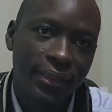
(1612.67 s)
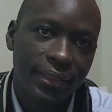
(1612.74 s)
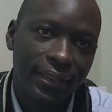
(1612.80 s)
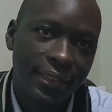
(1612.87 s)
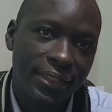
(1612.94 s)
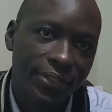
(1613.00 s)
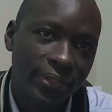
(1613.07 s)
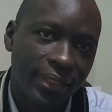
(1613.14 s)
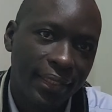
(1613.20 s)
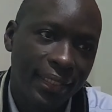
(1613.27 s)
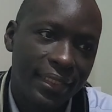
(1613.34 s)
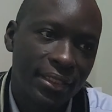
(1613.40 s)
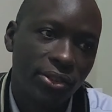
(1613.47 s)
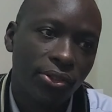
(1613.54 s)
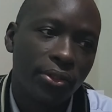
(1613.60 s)
generally
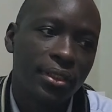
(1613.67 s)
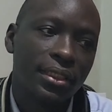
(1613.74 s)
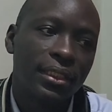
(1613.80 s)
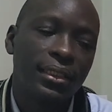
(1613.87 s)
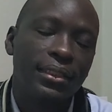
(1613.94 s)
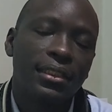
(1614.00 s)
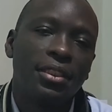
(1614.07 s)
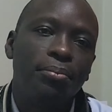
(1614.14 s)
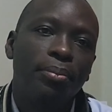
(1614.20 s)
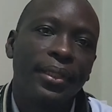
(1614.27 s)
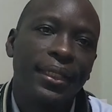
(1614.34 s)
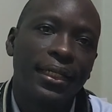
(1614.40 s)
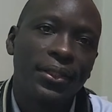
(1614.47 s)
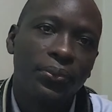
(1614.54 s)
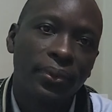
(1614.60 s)
is not
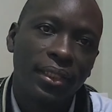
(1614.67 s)
speaking to